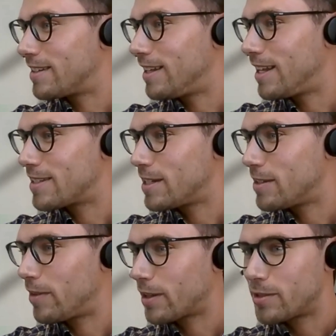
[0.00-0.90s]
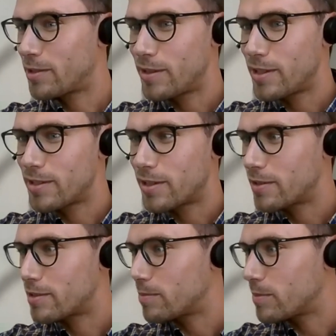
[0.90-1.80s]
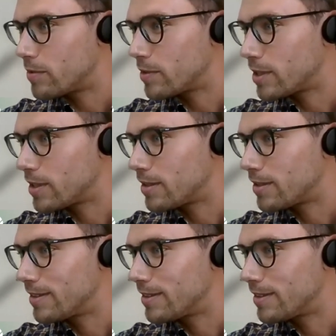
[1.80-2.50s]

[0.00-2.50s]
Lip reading: let's see if I can do this smoothly.